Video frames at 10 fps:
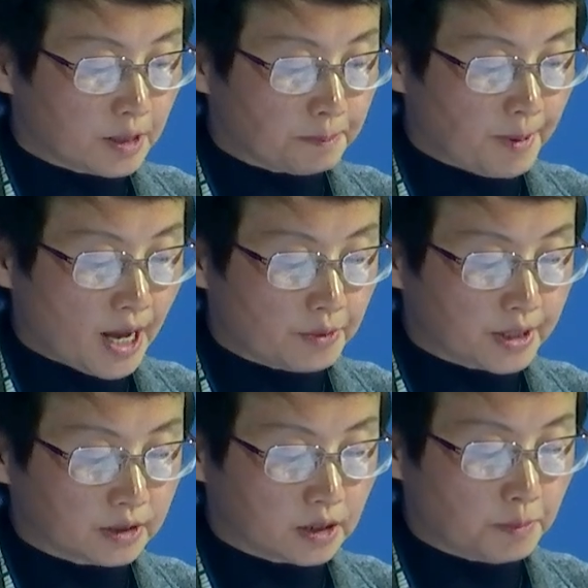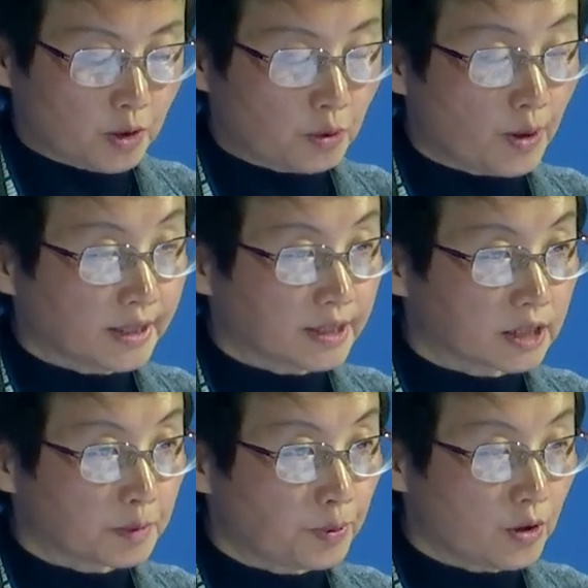comparing democratic
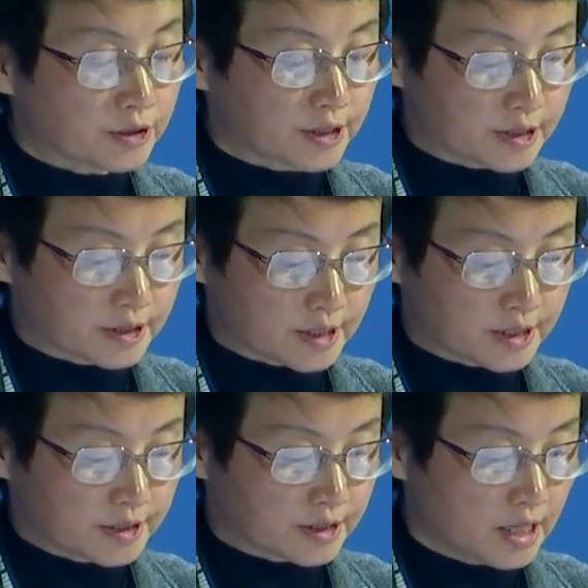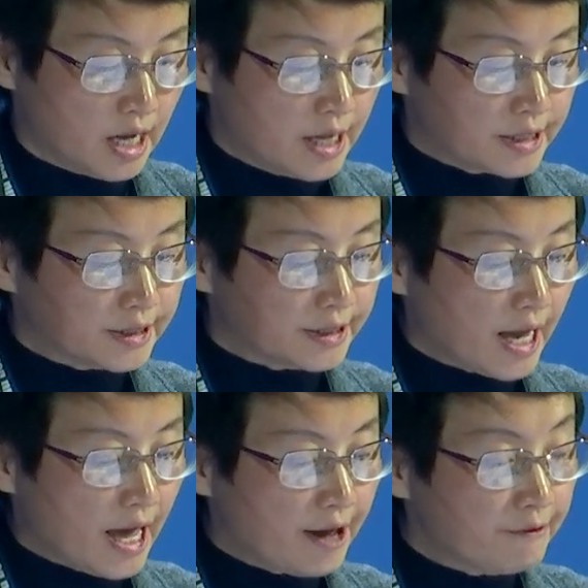processes in
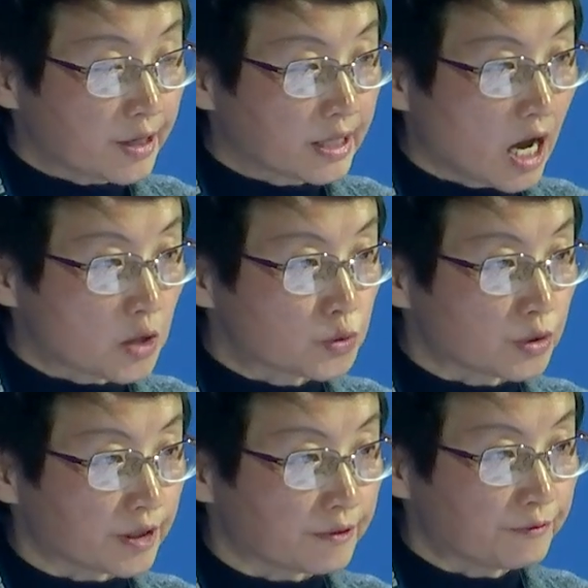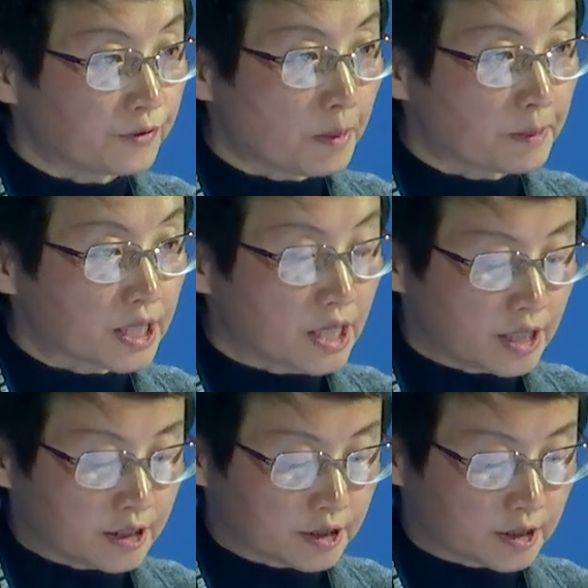every country from
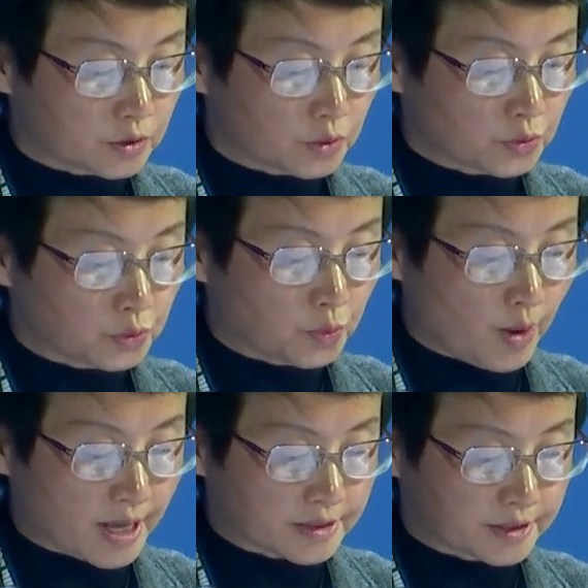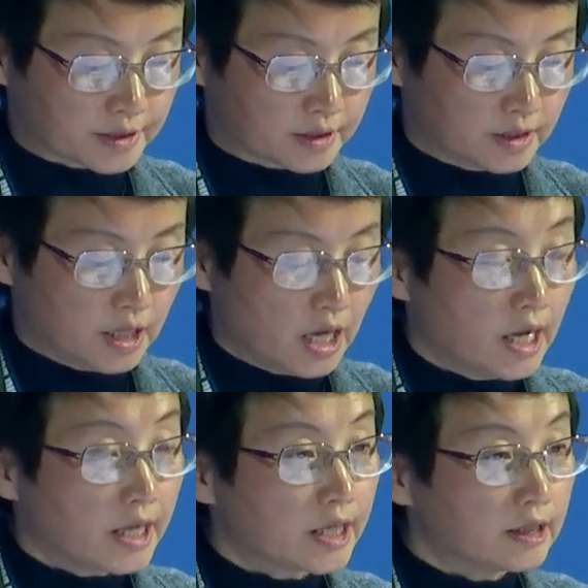east to west.
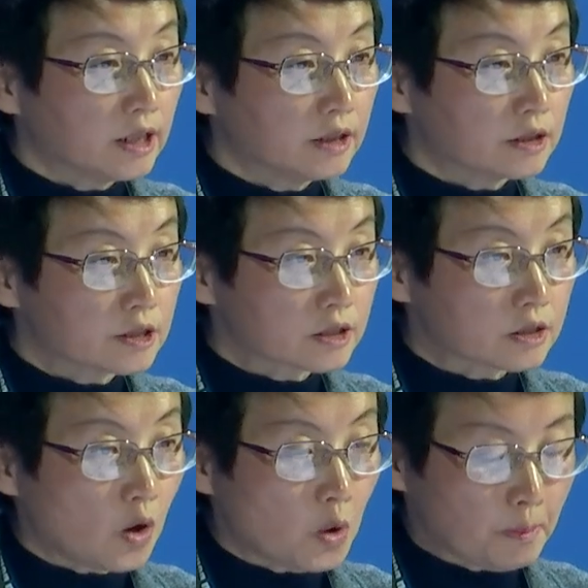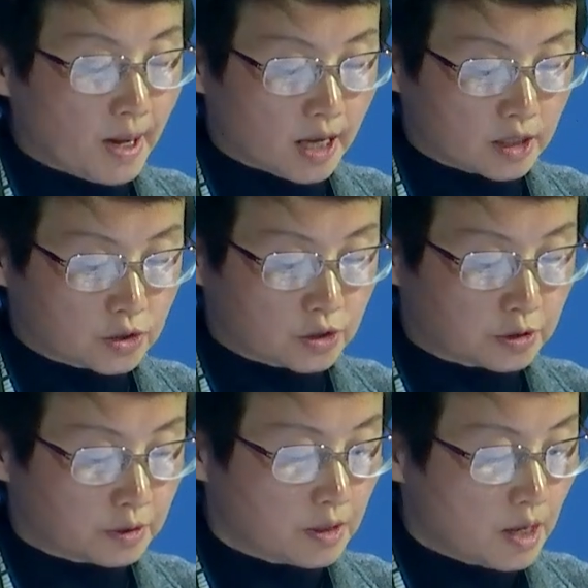He learned so much
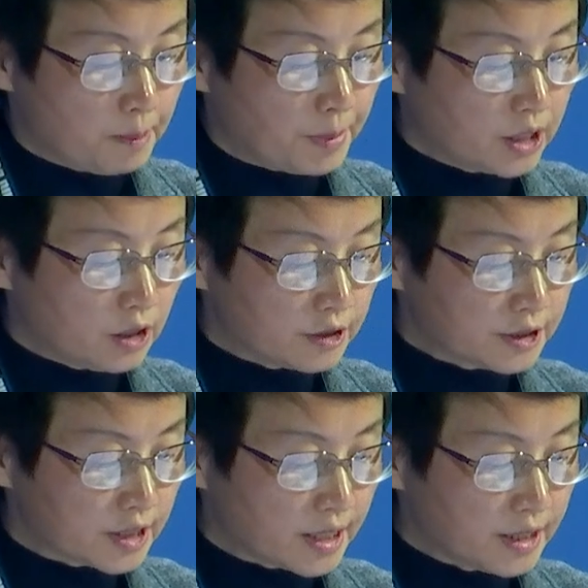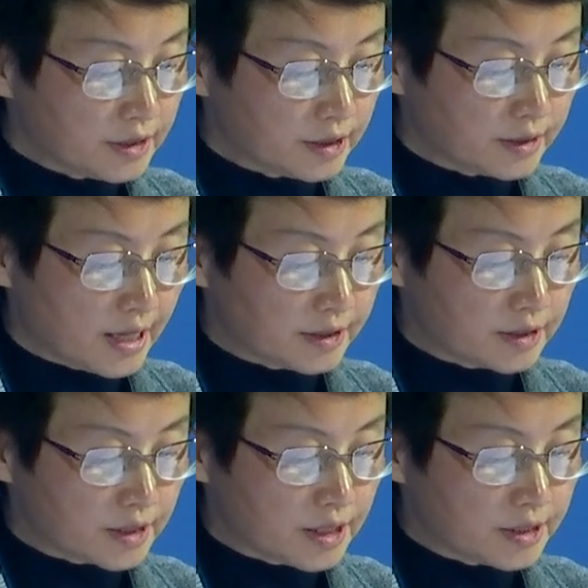because the
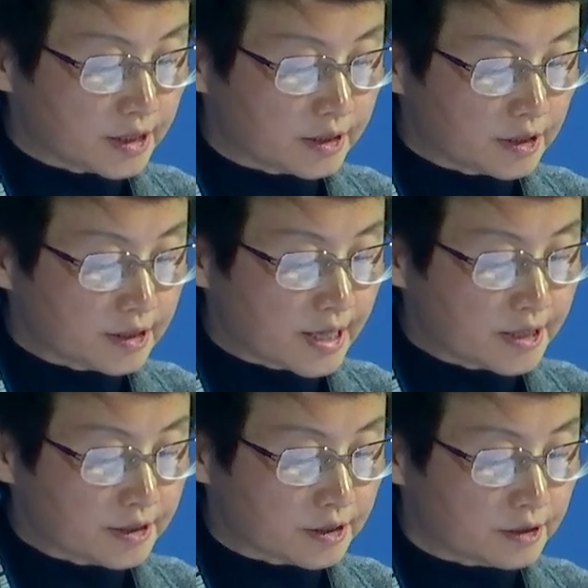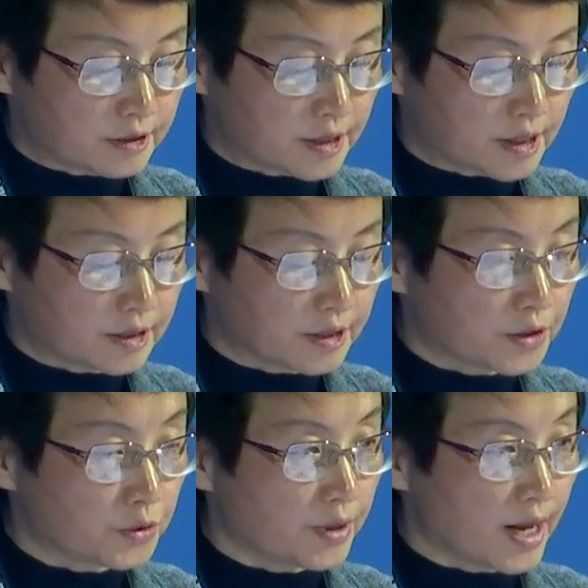internet isn't censored in the
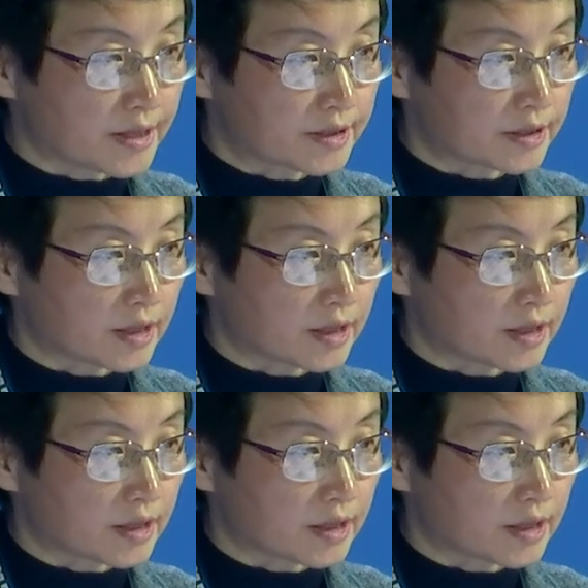US,